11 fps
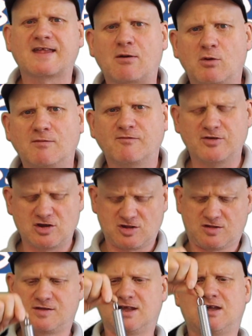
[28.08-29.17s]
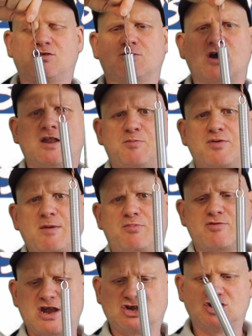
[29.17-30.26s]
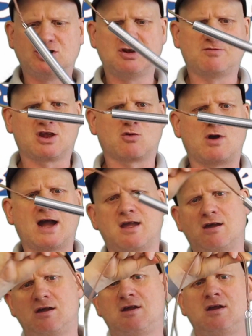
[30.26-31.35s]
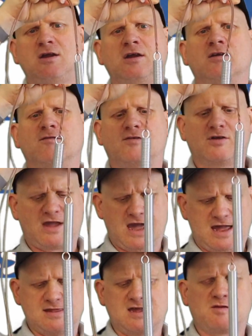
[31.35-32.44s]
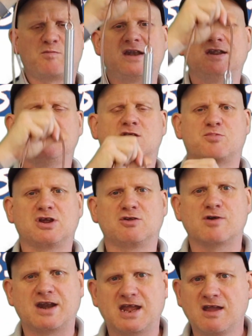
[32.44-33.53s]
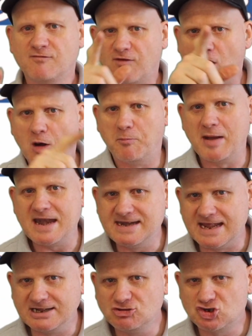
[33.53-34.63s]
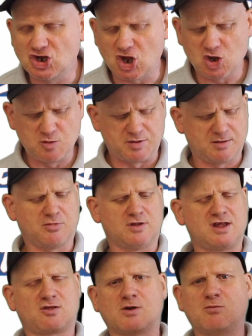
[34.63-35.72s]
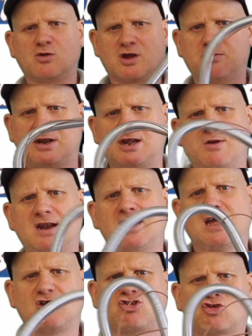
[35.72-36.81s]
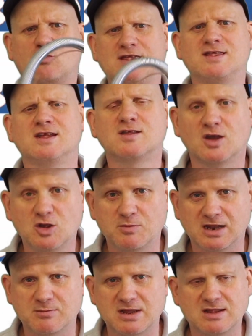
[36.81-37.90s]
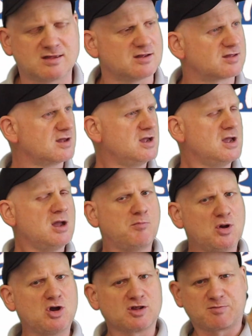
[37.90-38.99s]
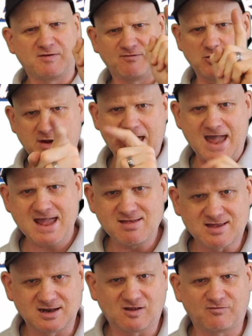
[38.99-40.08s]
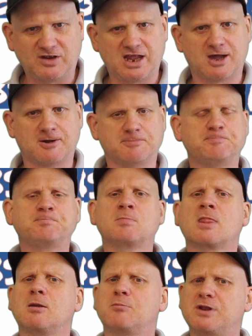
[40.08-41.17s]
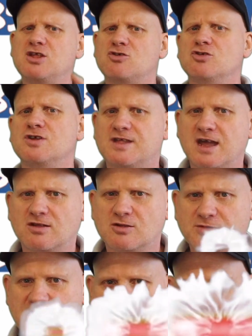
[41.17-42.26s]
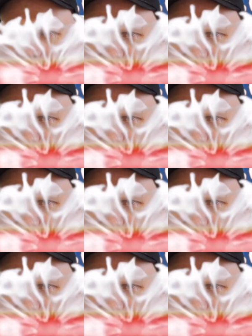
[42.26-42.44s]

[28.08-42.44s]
that one first, because it gives you all the preparation you require for getting this bending spring ready for bending tube. But this one we're going to be doing is 22 millimeters. But before we get into this video, please could you take some time to